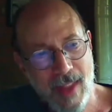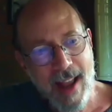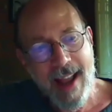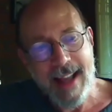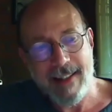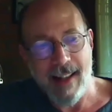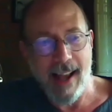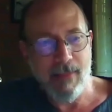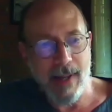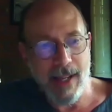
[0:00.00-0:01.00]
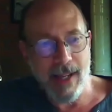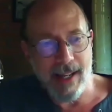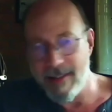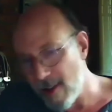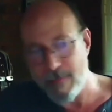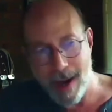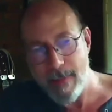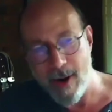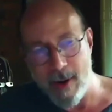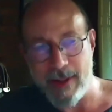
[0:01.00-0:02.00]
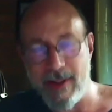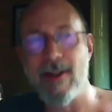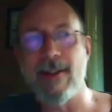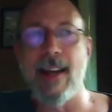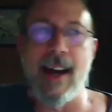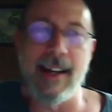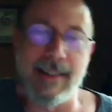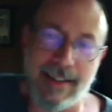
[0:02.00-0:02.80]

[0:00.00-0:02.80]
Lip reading: it's like being those Bob Hope and those guys,